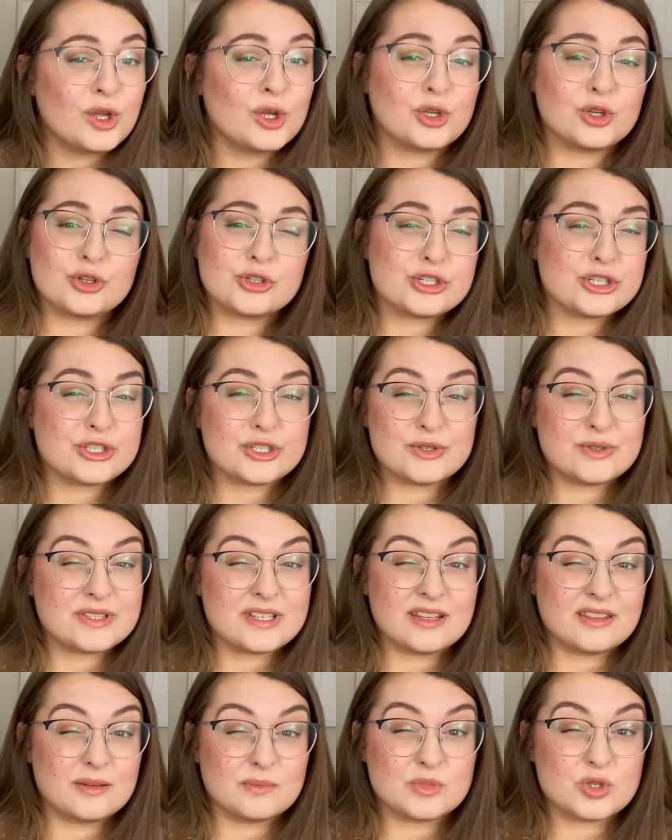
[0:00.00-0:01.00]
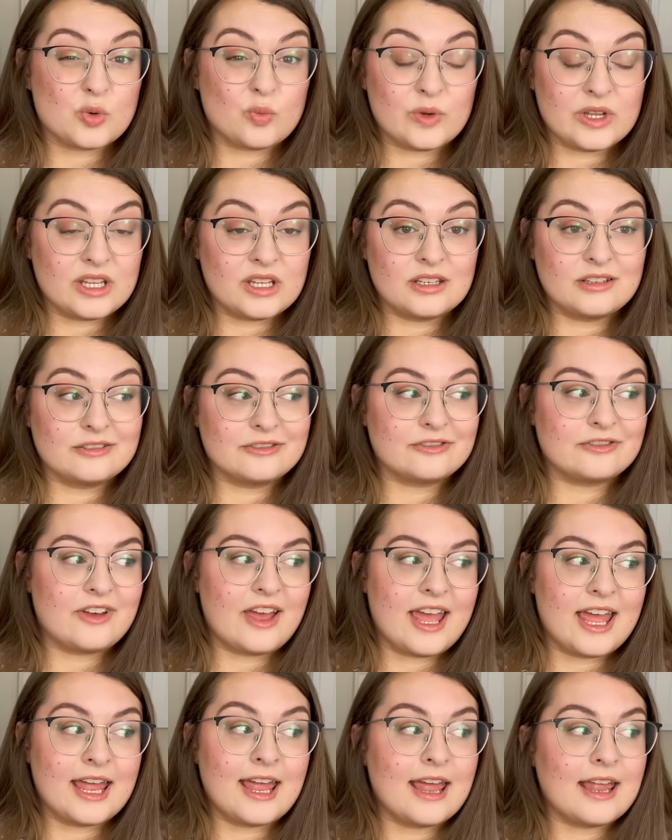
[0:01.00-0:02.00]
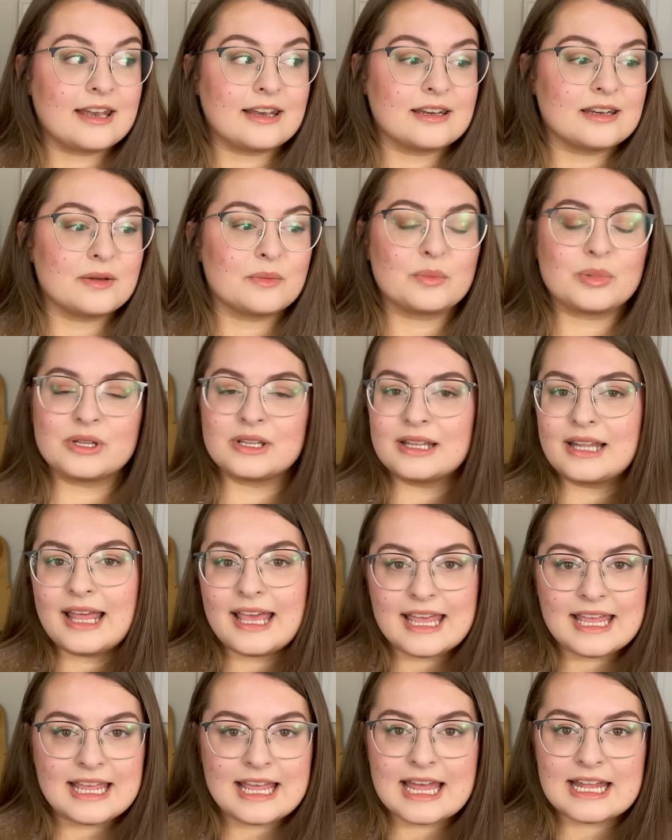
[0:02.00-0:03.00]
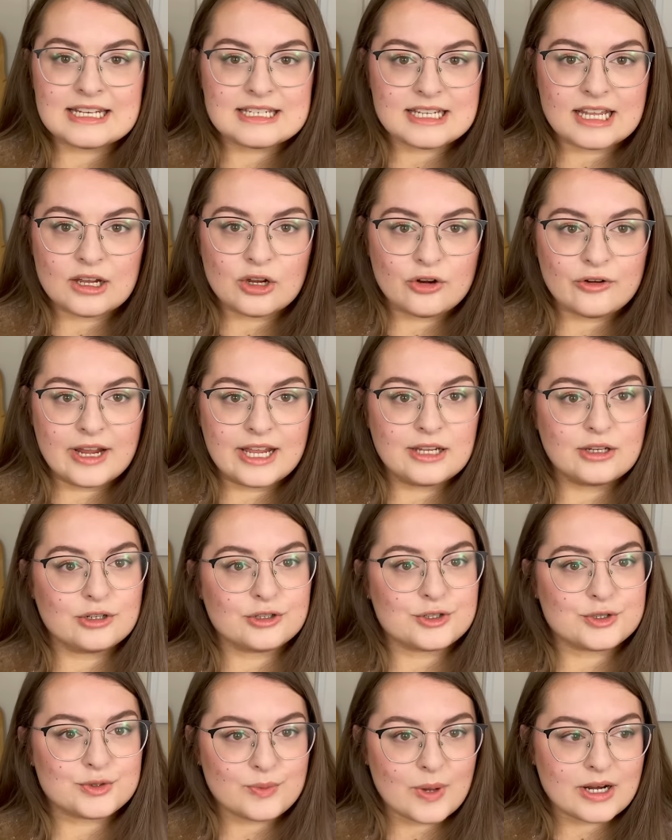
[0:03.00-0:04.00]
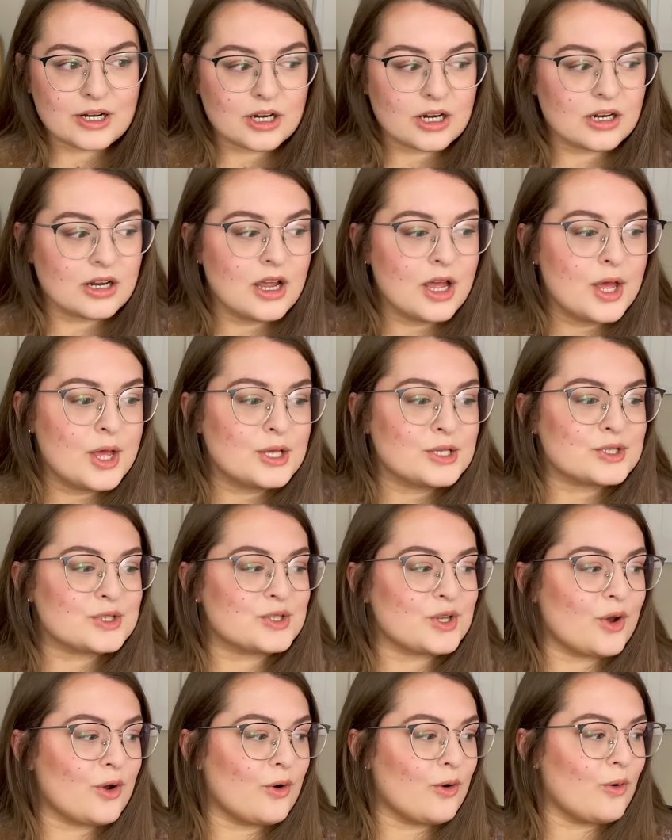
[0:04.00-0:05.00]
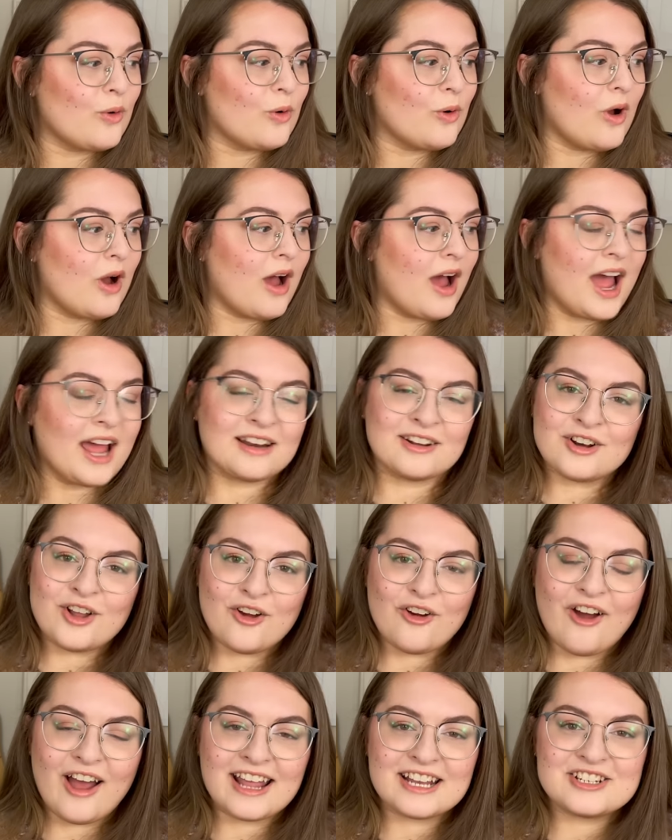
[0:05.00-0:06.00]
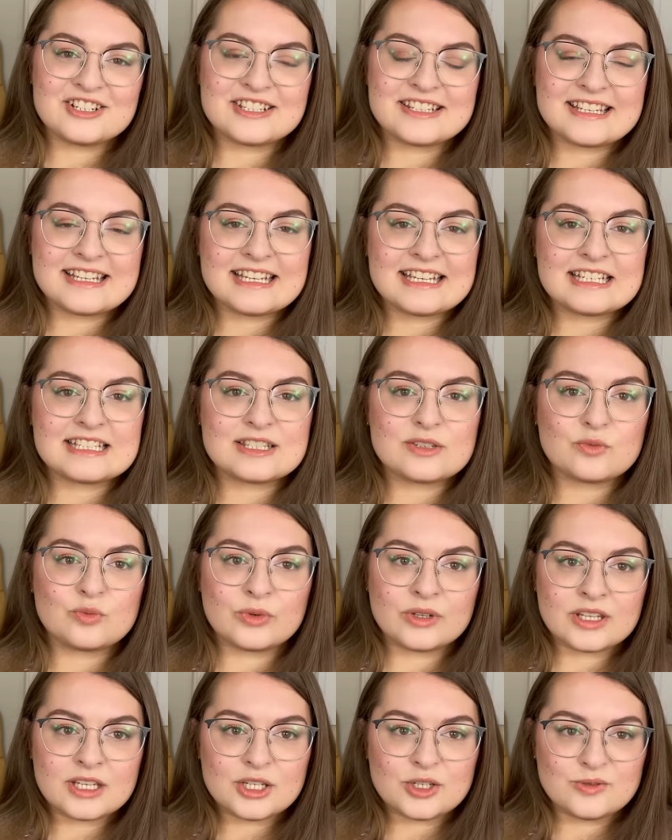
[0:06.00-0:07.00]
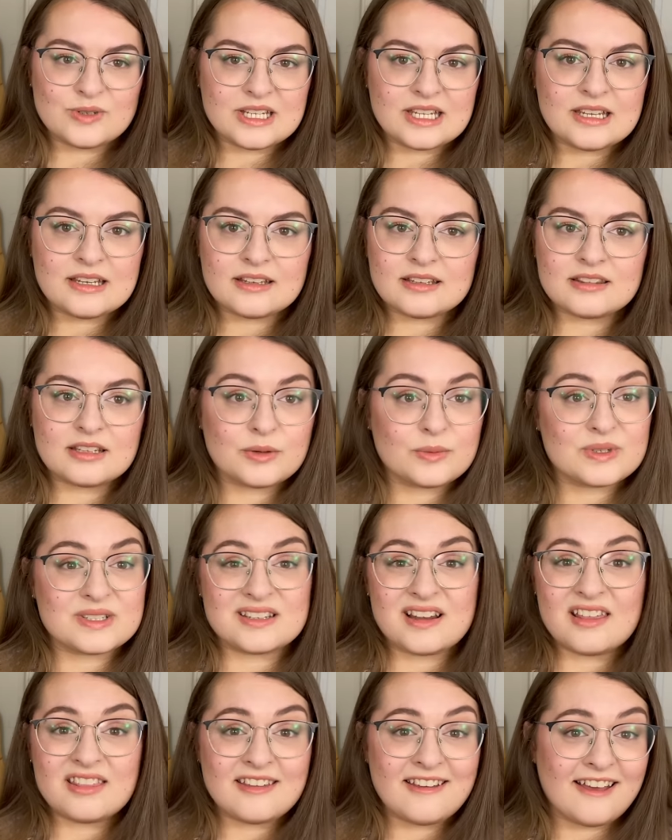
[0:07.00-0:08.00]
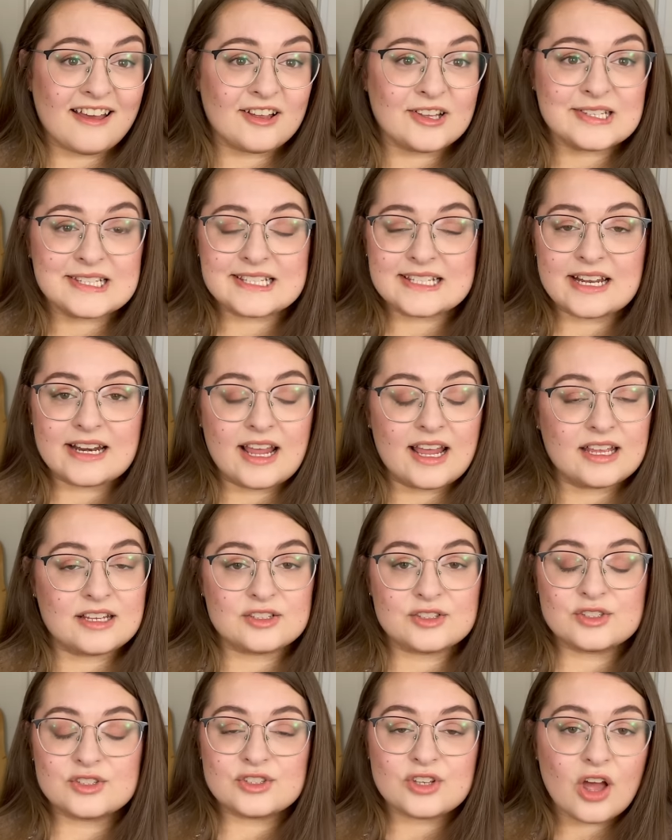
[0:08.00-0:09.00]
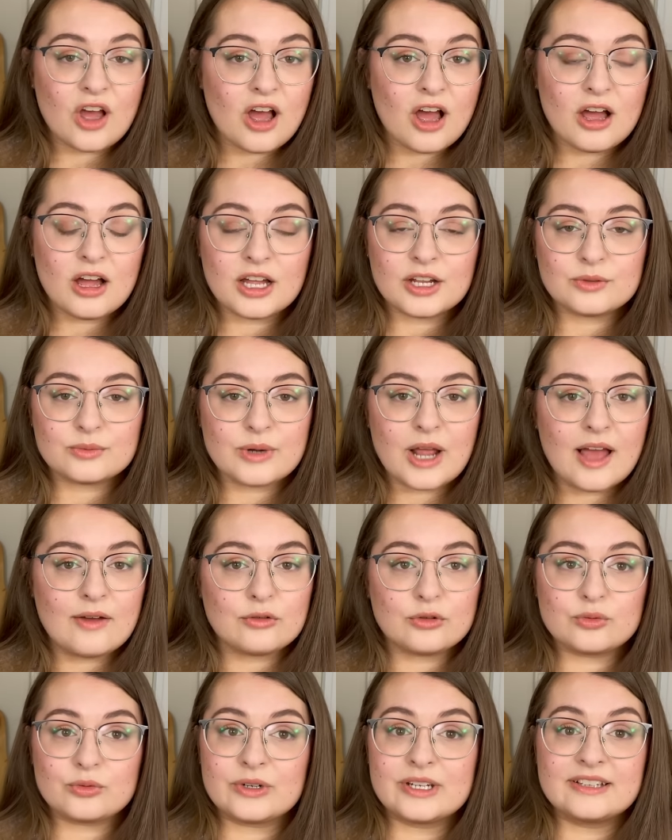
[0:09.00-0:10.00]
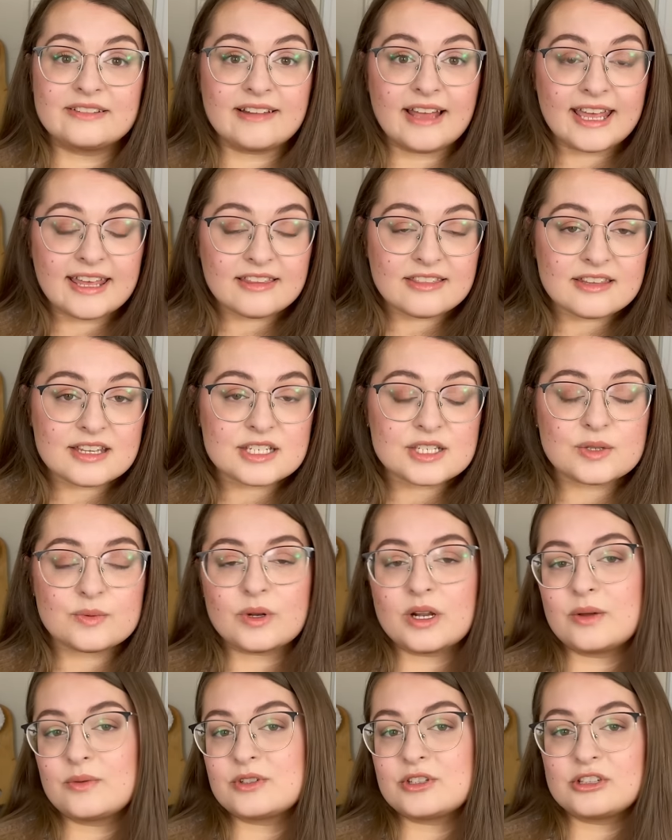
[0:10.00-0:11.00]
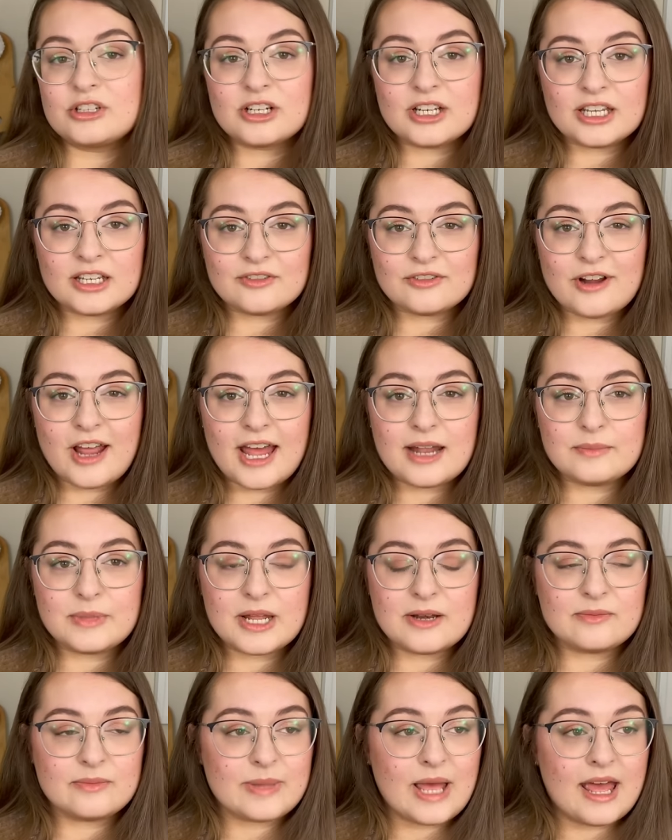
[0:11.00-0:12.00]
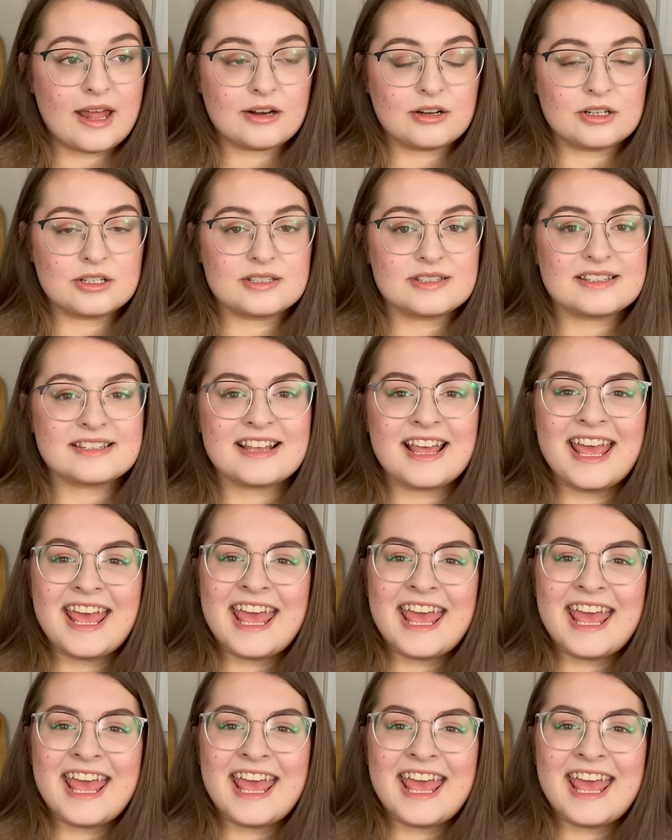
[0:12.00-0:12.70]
You're just using them to weave and play and decorate your sweater. So I don't know, I just think it's really unique. There was nothing else that I saw on Ravelry like this when I was looking for advent patterns.